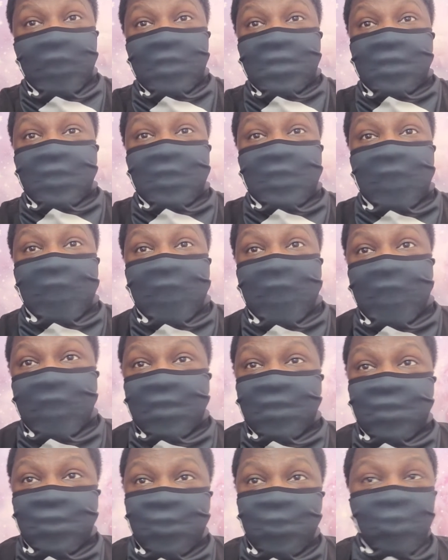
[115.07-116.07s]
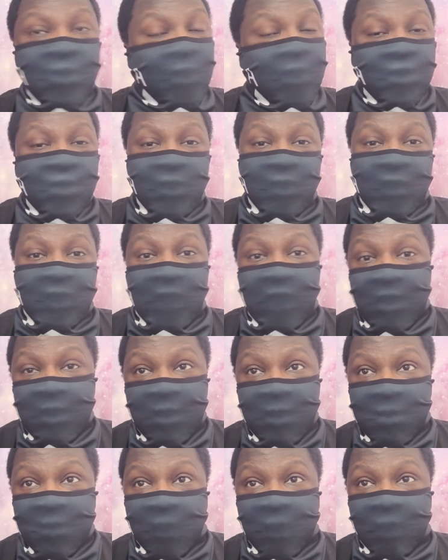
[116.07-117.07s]
easily dodge 200
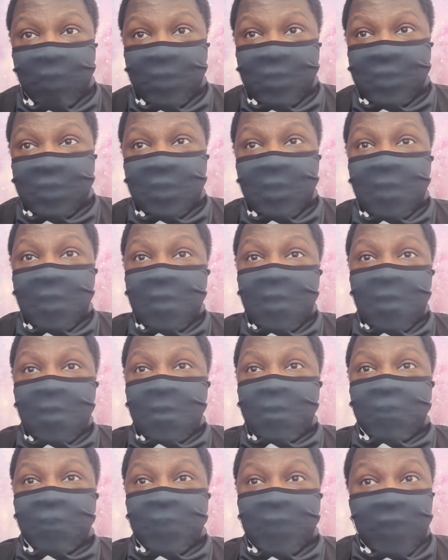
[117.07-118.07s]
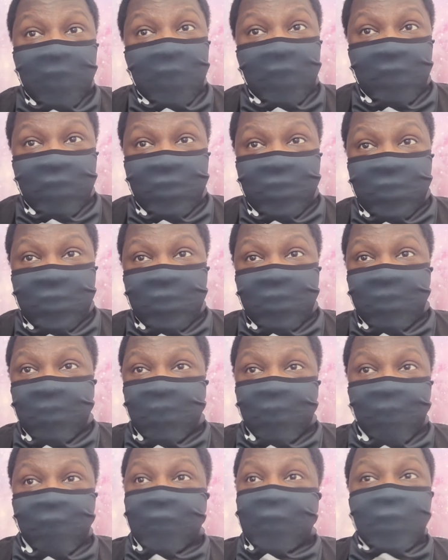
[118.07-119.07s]
lightning bolts each,
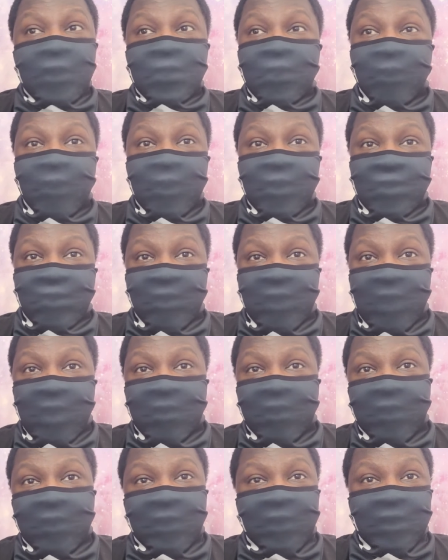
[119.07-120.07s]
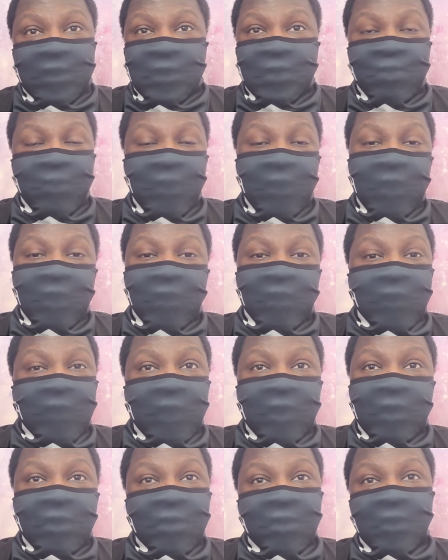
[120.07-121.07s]
with each one traveling at a speed of
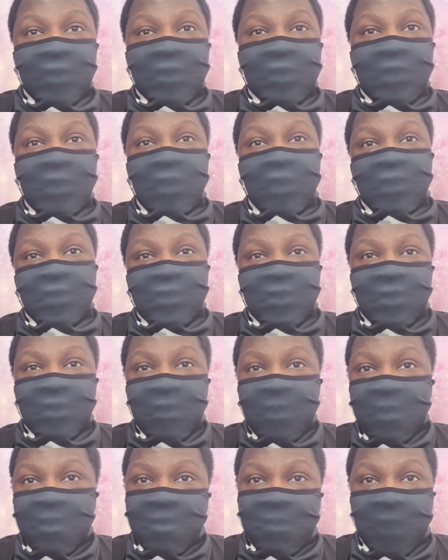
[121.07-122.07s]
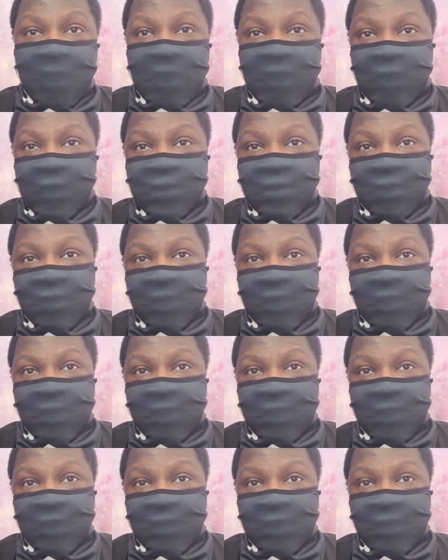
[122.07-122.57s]
93,000 miles